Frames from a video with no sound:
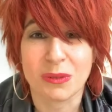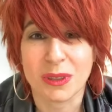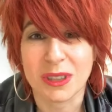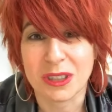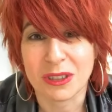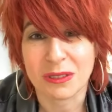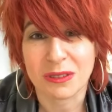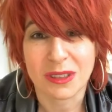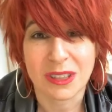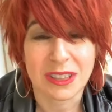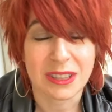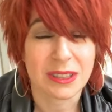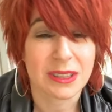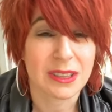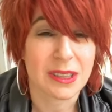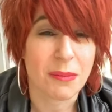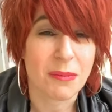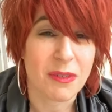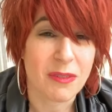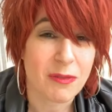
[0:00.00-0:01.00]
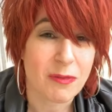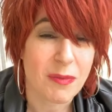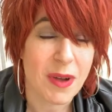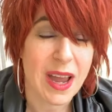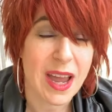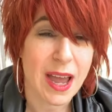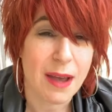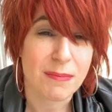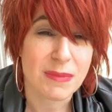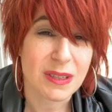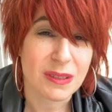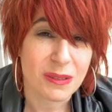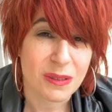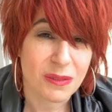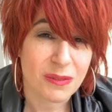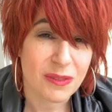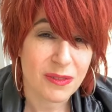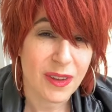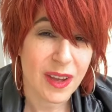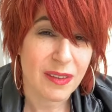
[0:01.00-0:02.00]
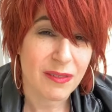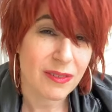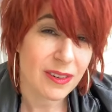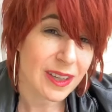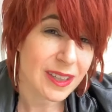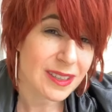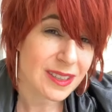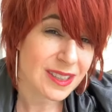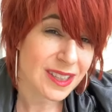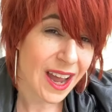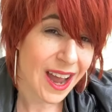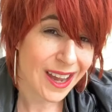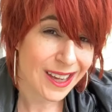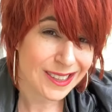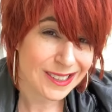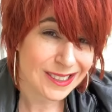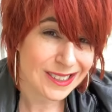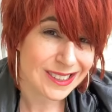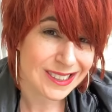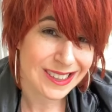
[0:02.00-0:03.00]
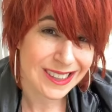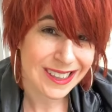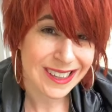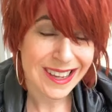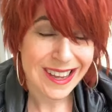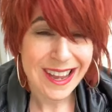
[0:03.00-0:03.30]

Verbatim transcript: which are just some of my absolute favorite styles.